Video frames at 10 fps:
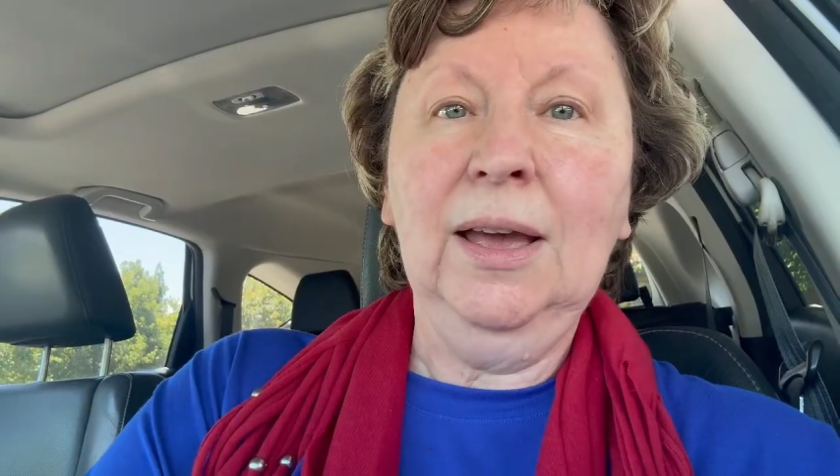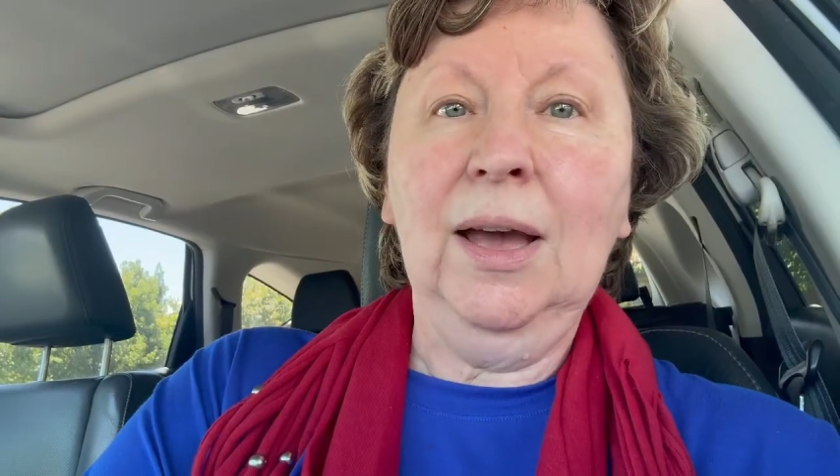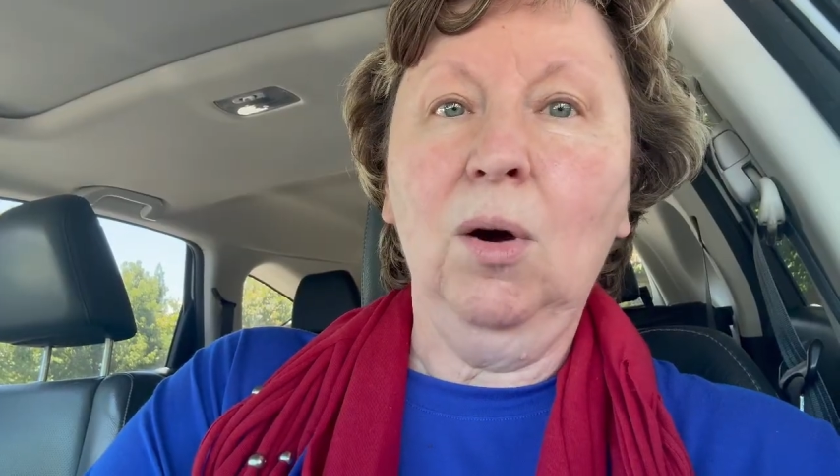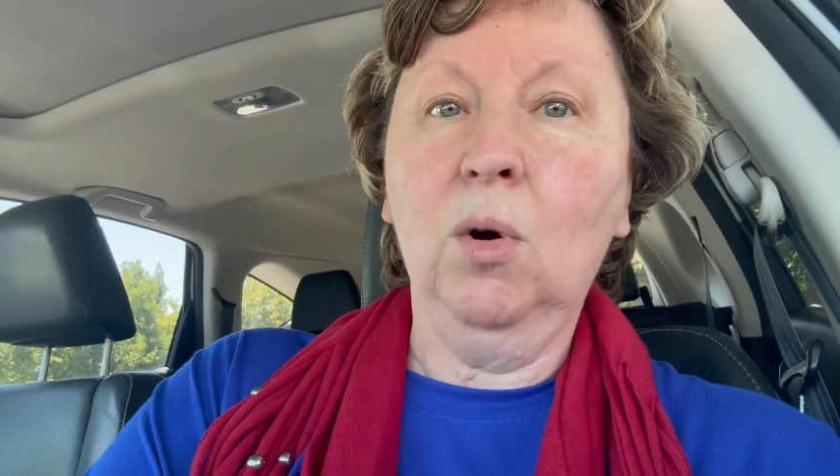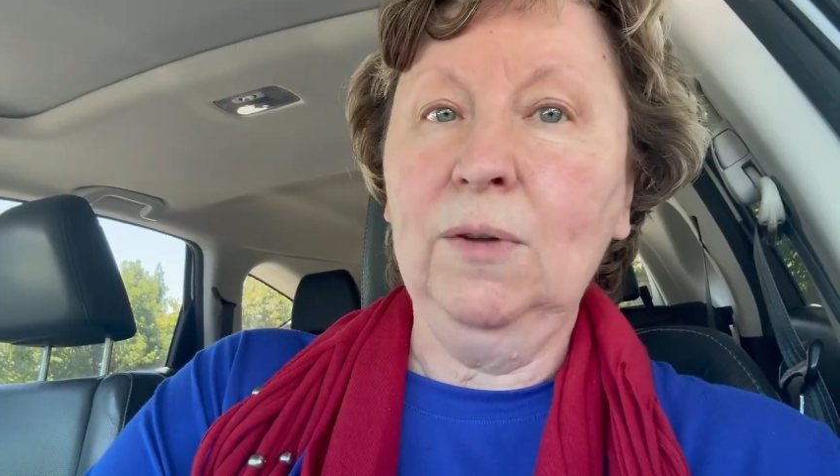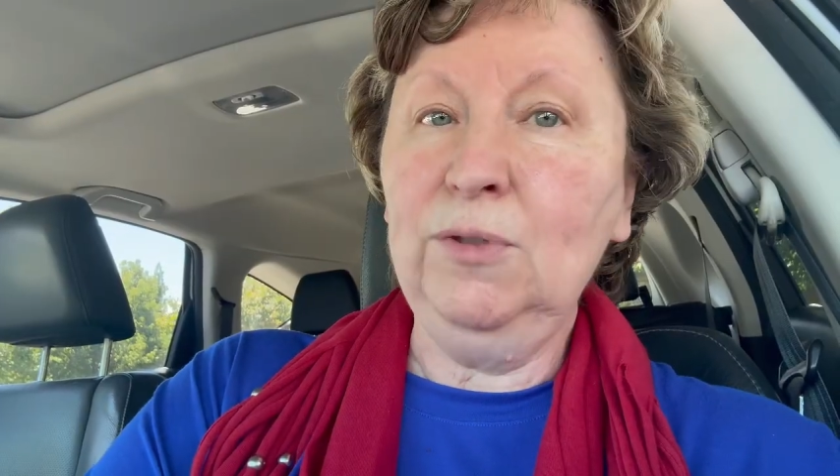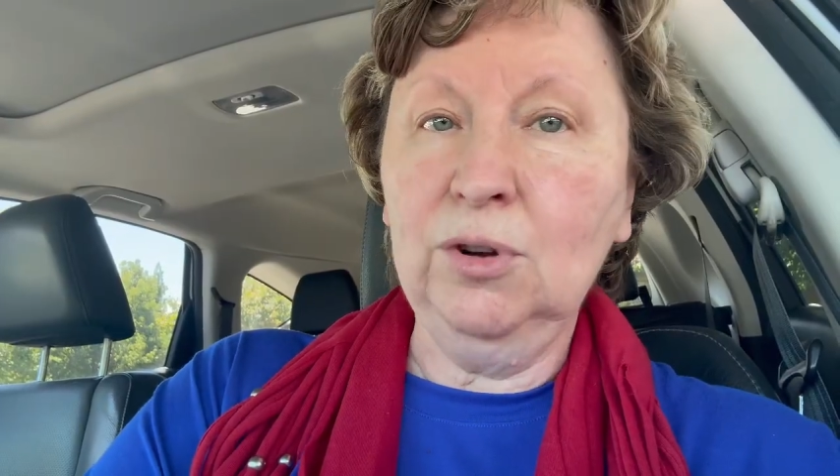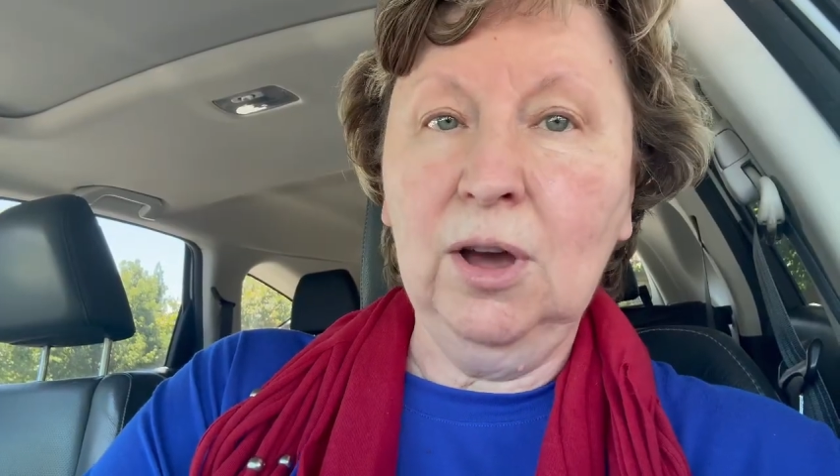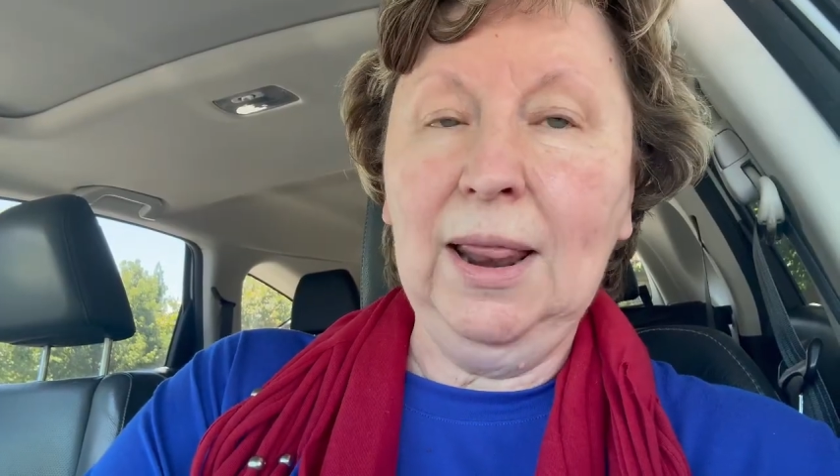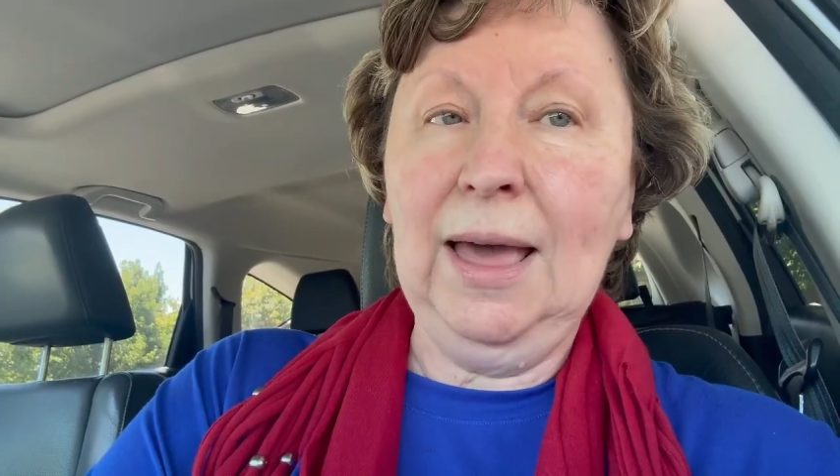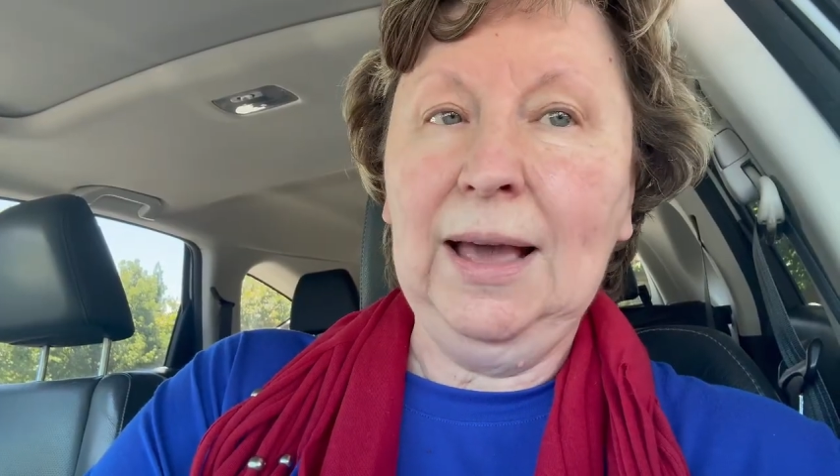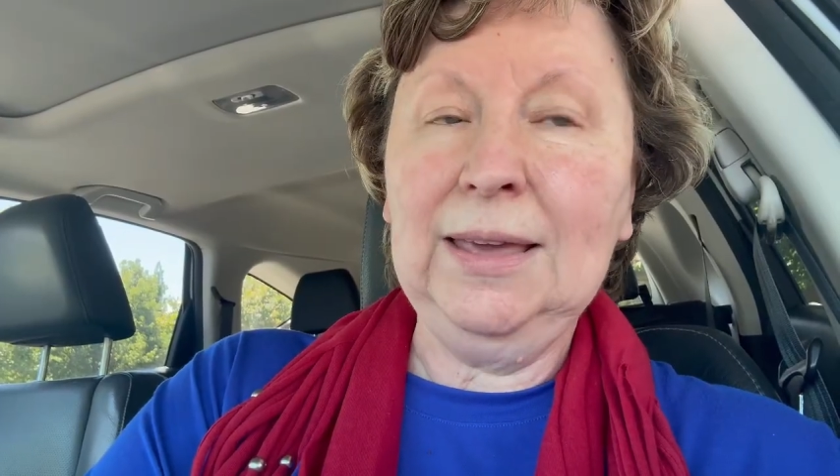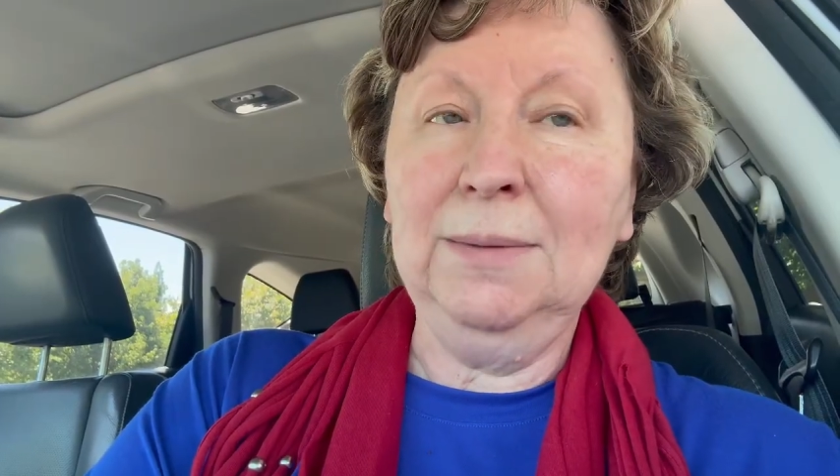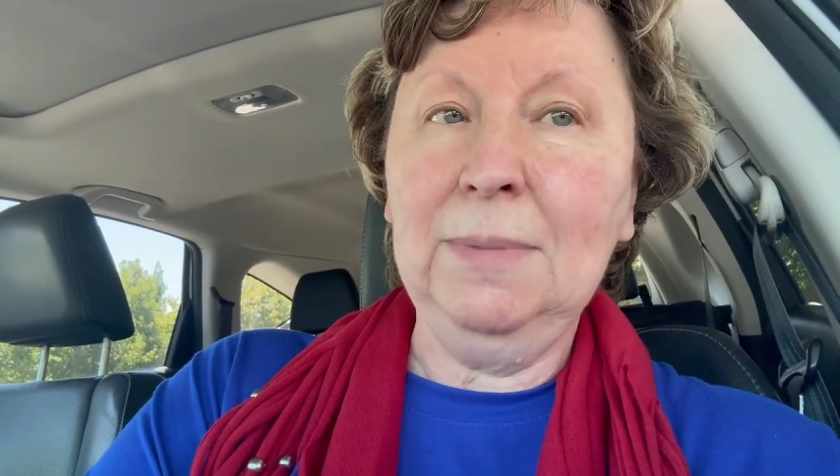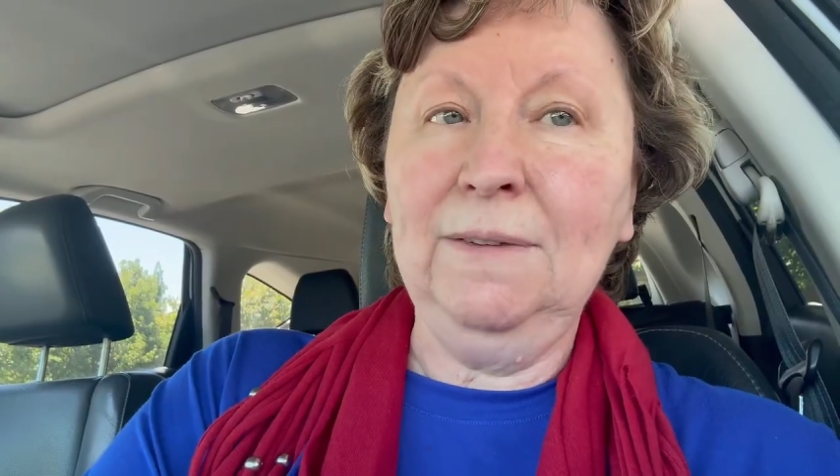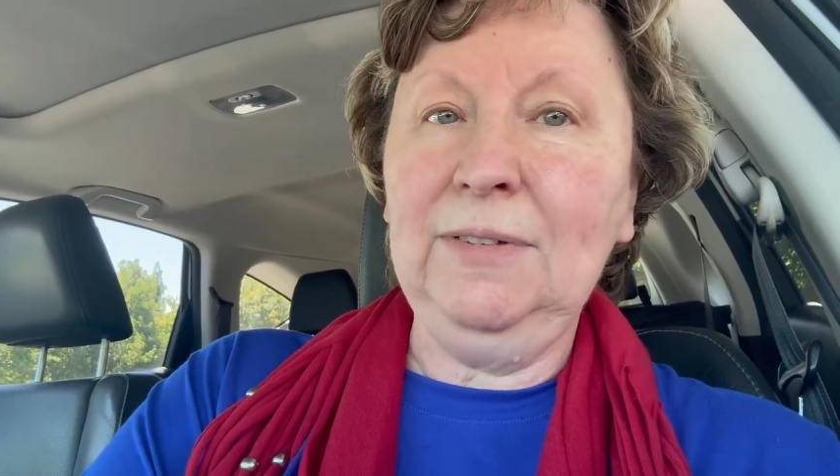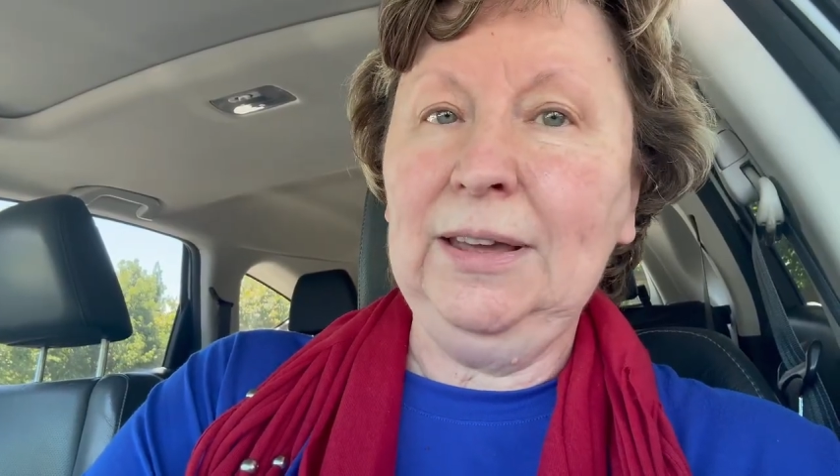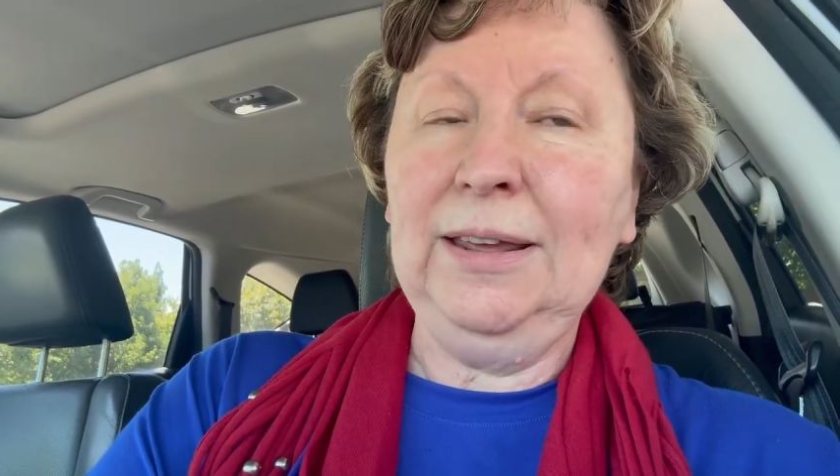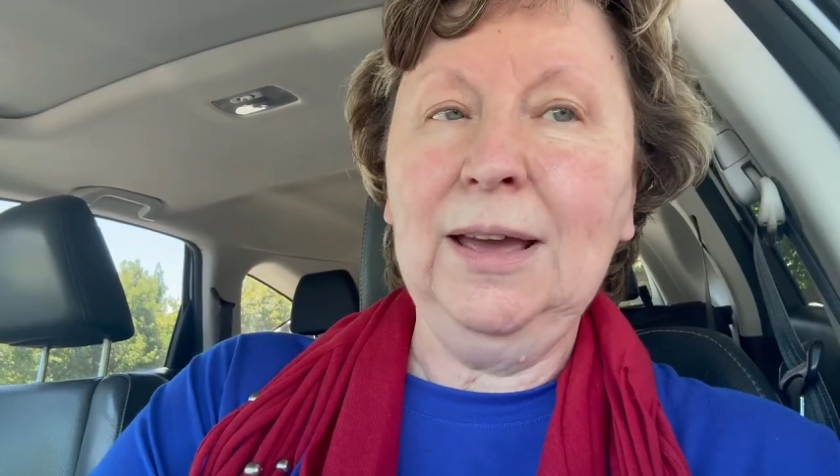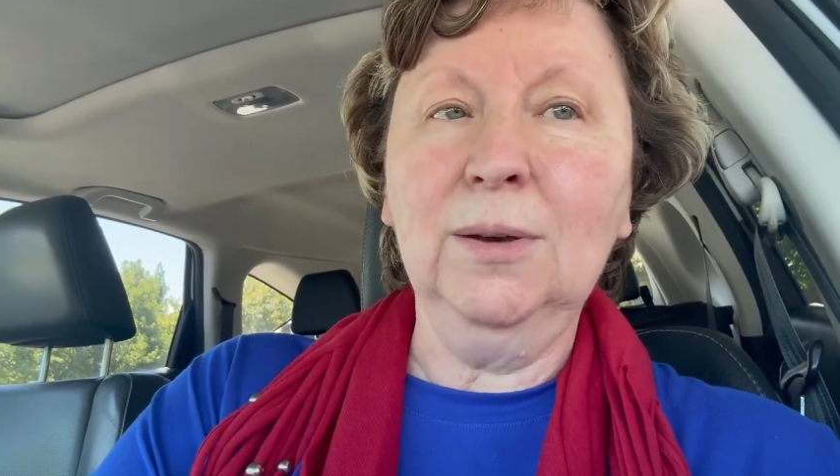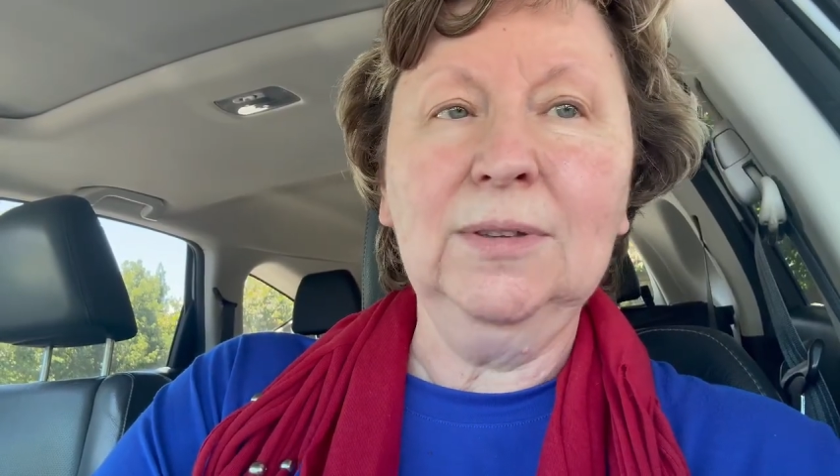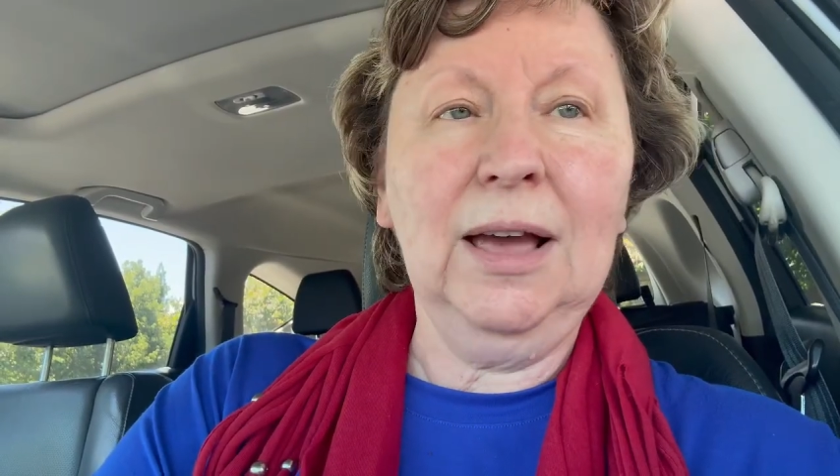or if you're not liking my videos,